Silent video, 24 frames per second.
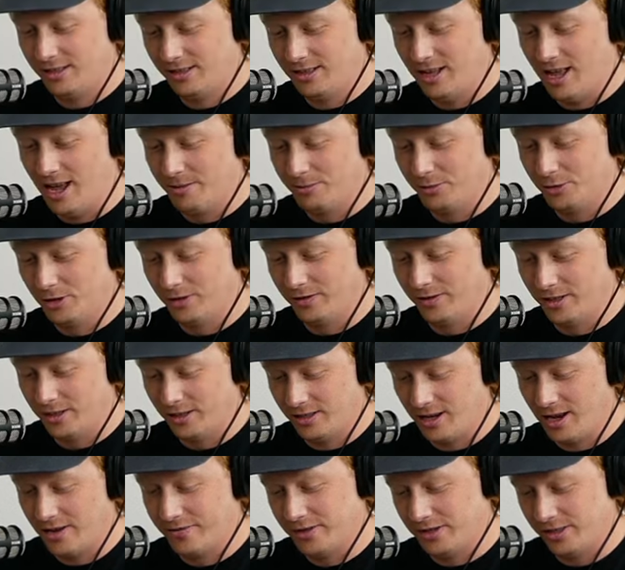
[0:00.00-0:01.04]
lime trivia,
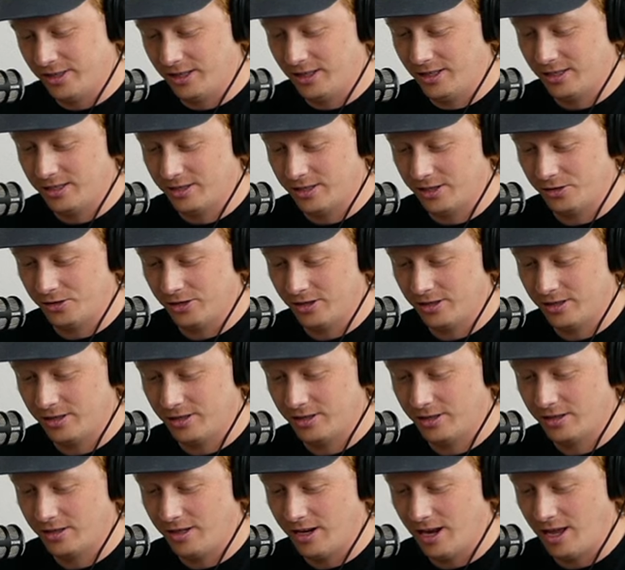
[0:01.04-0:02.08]
obviously because citrus,
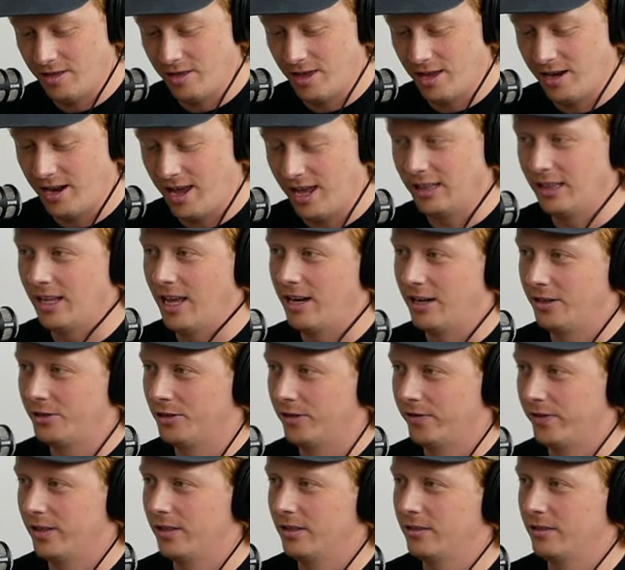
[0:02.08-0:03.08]
and then Atlanta trivia.